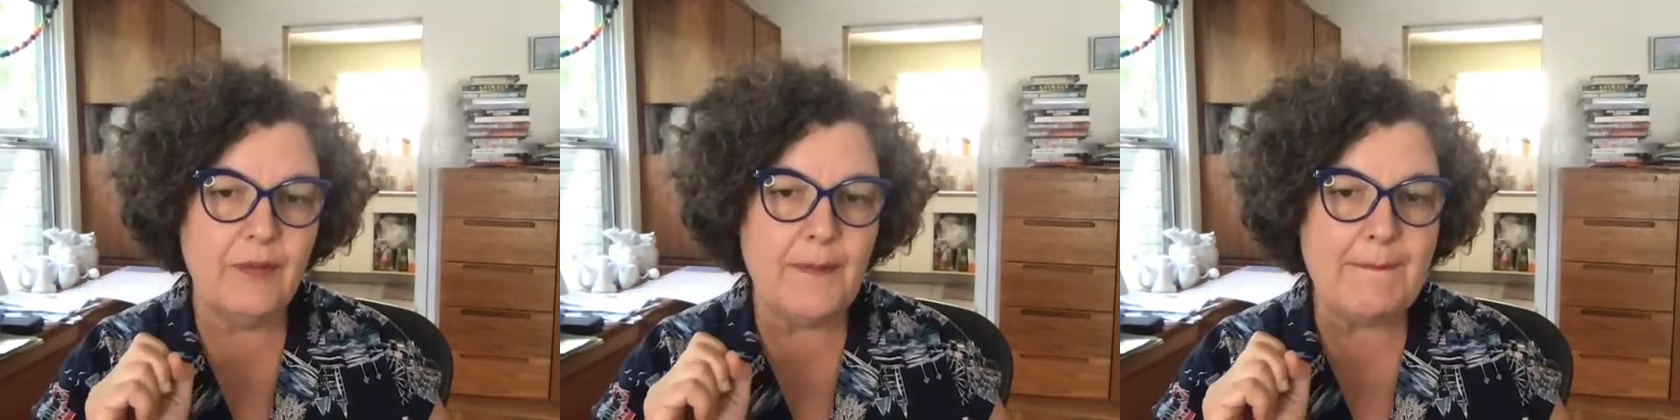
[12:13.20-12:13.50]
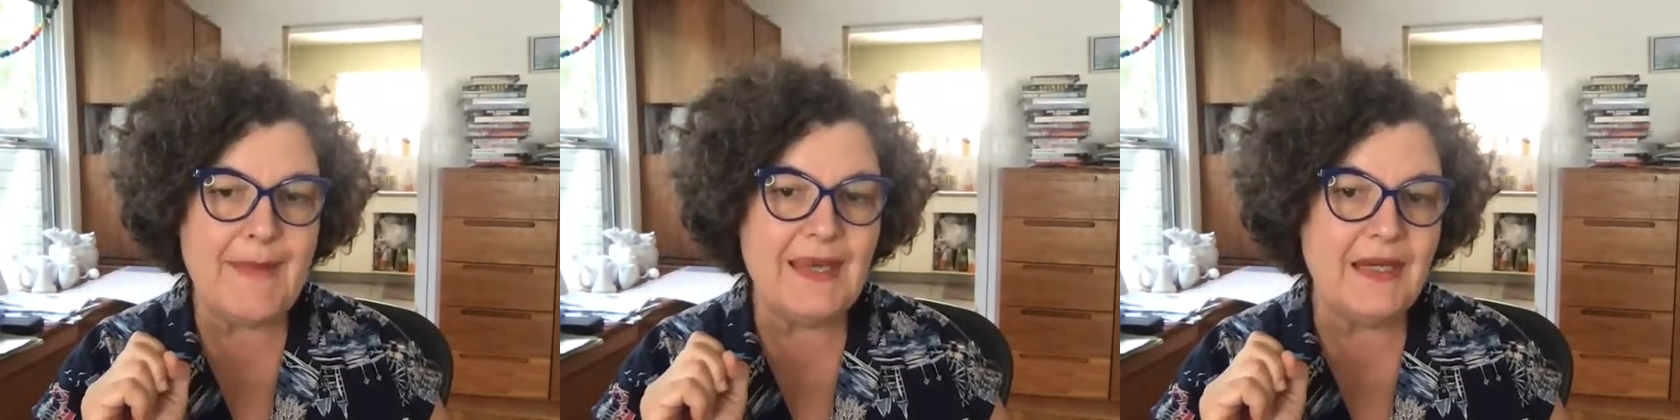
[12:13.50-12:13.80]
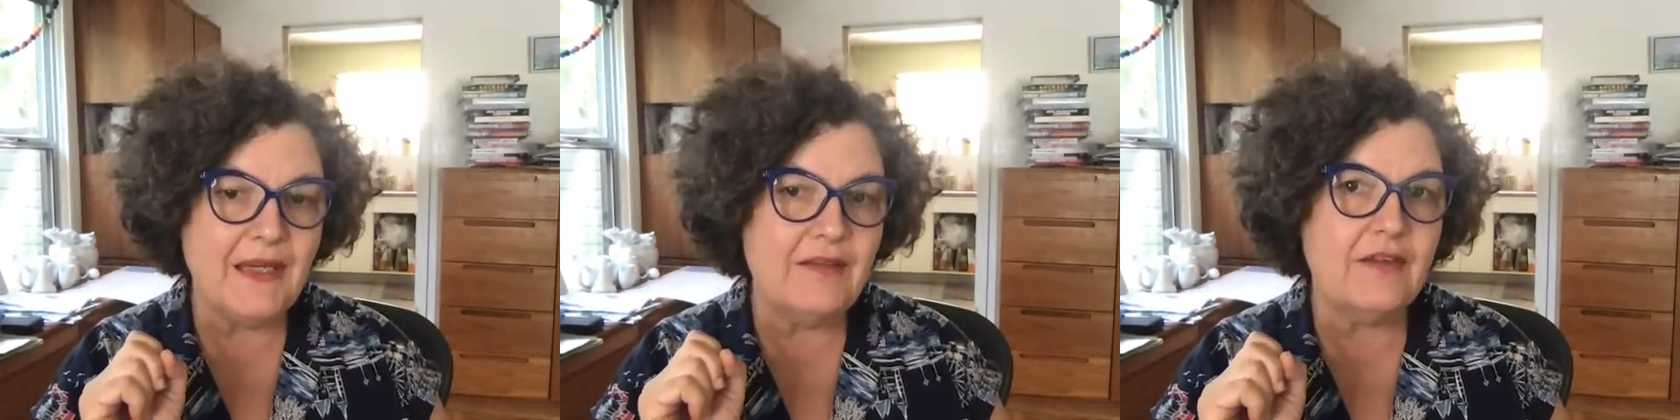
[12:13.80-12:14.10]

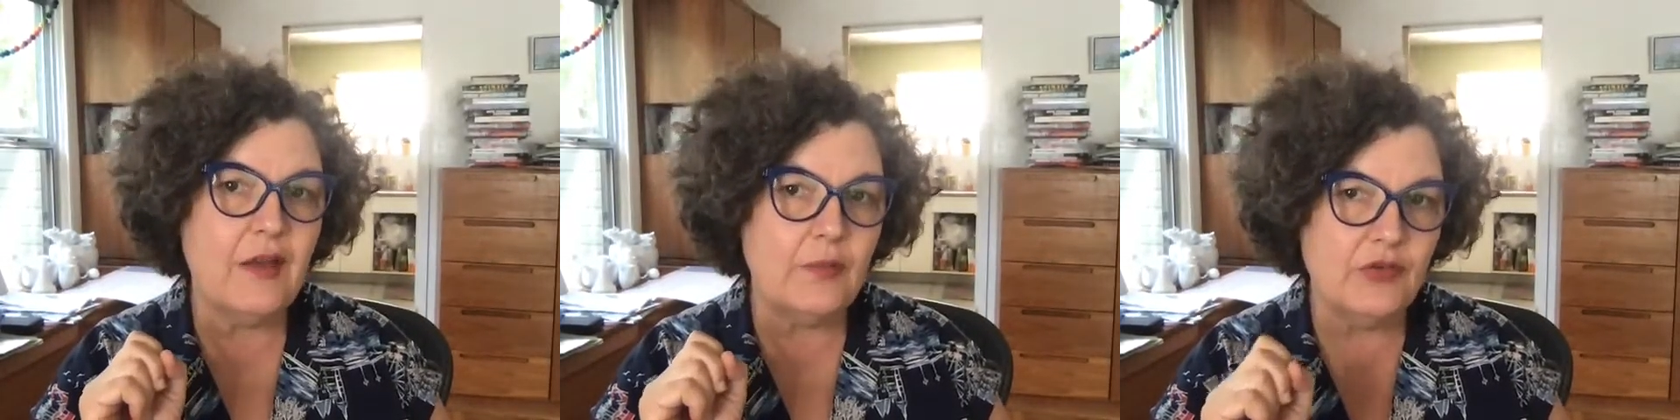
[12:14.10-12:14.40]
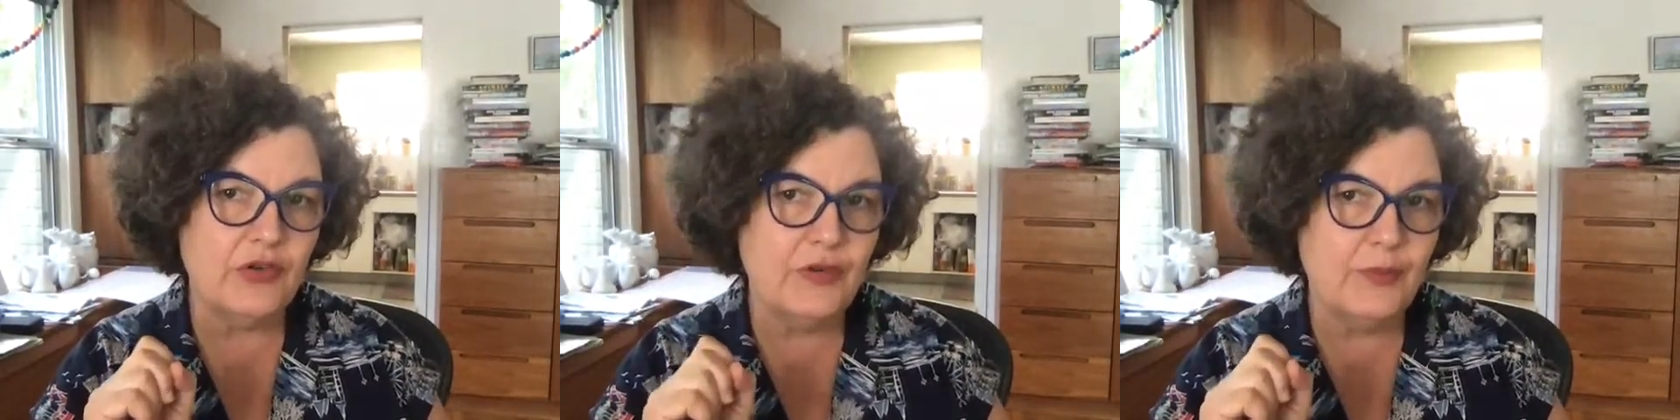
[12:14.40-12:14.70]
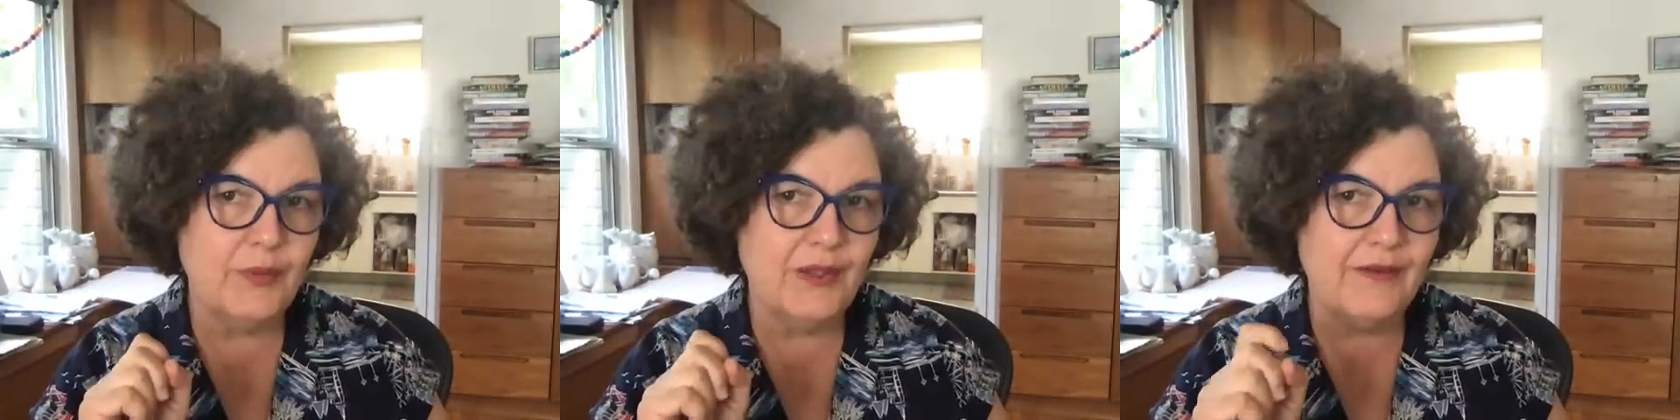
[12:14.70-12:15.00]
made a sculpture
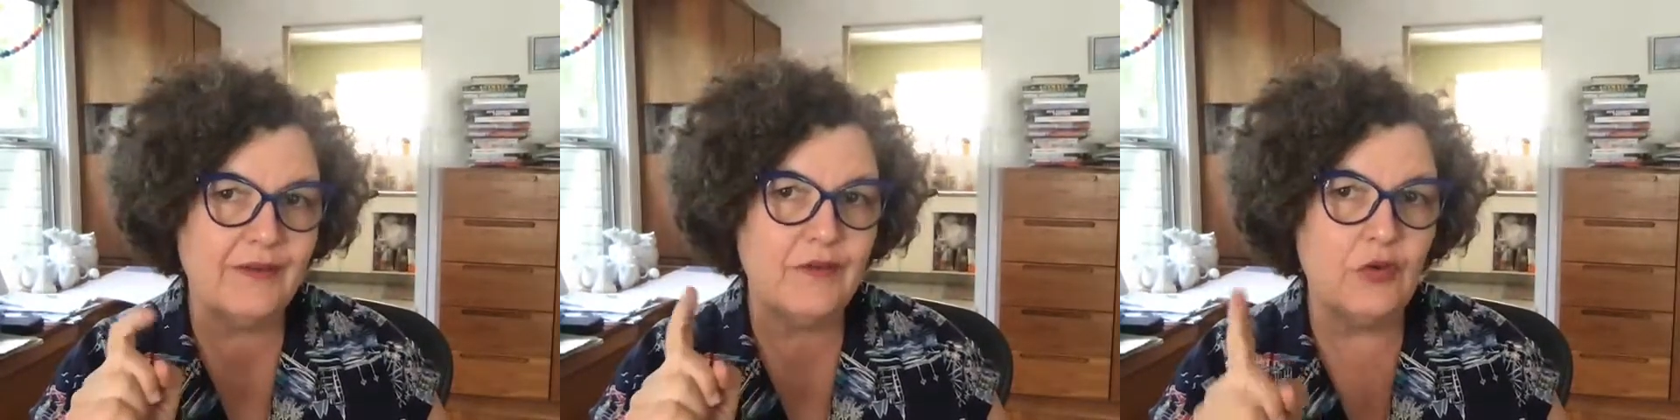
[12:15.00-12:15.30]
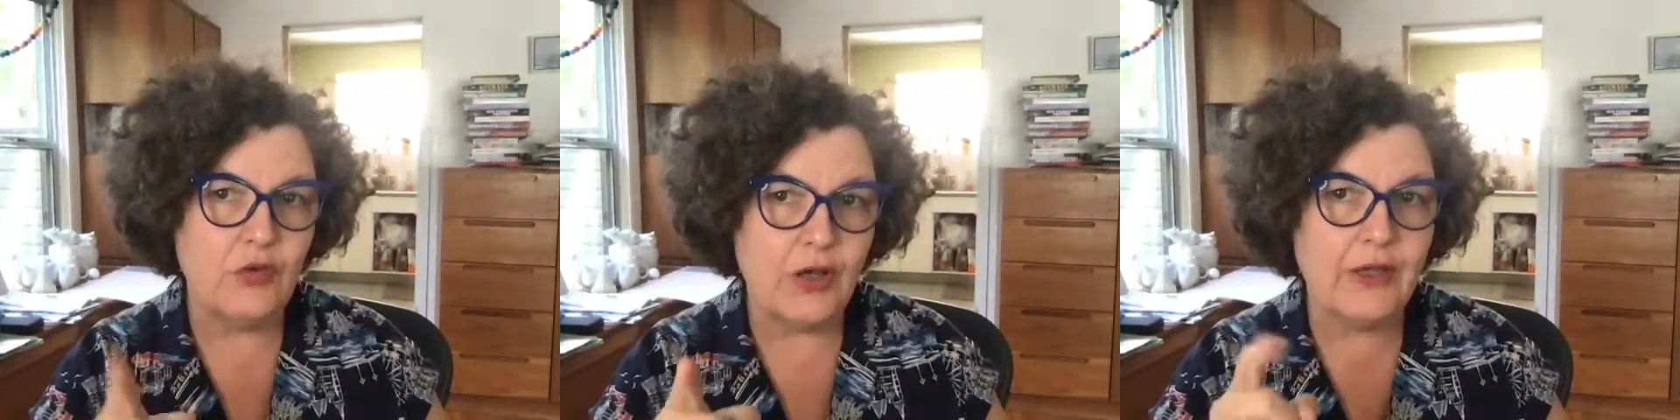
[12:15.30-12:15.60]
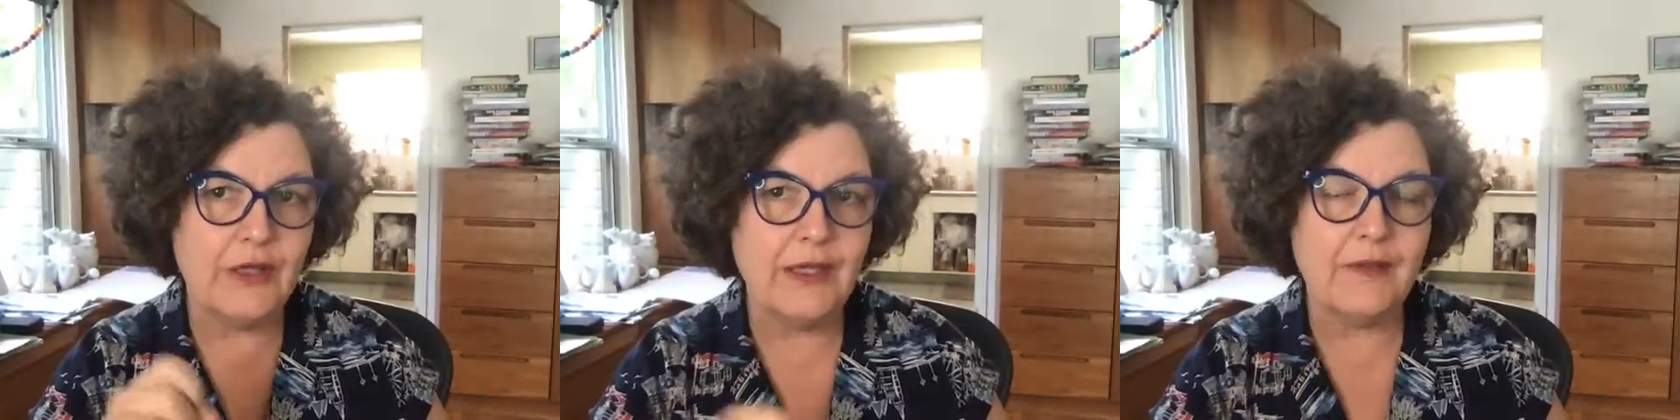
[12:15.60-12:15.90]
because you're not
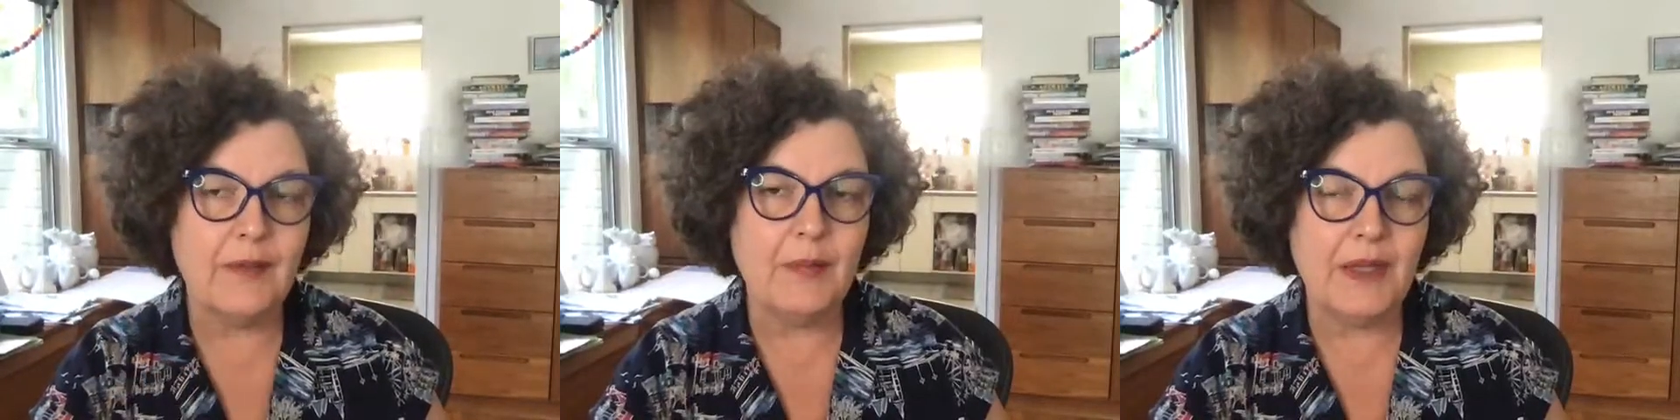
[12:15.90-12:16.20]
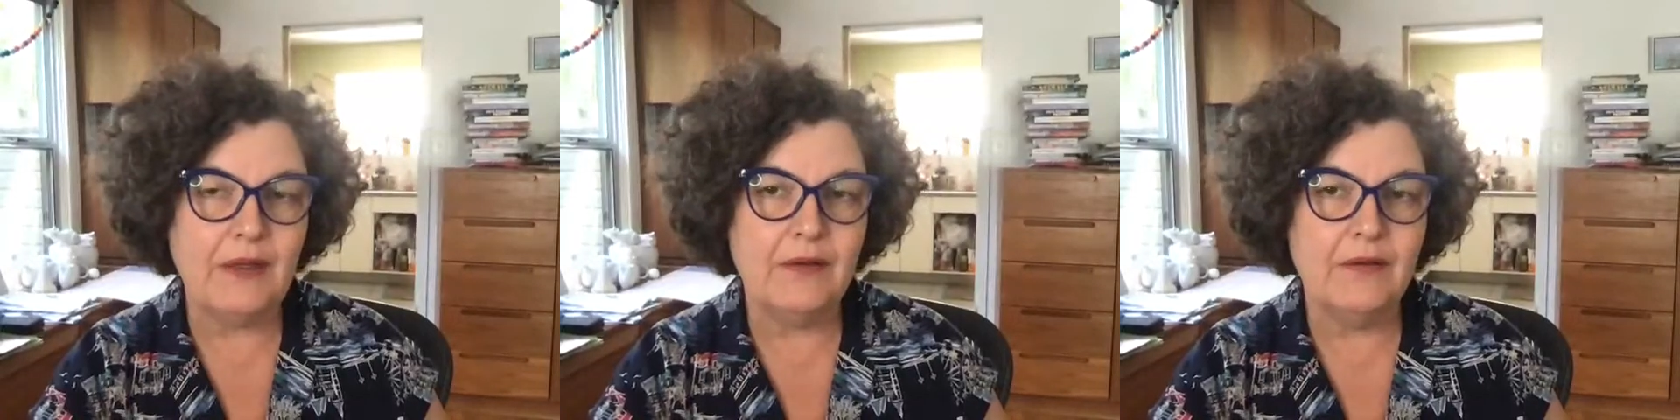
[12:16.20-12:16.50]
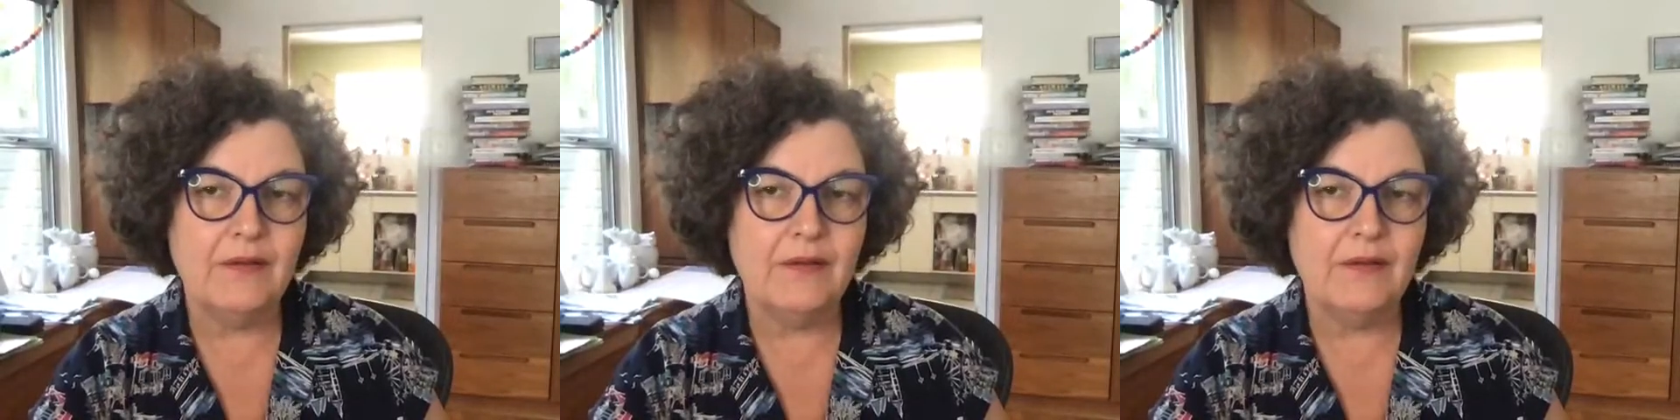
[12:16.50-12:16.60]
going to get the paint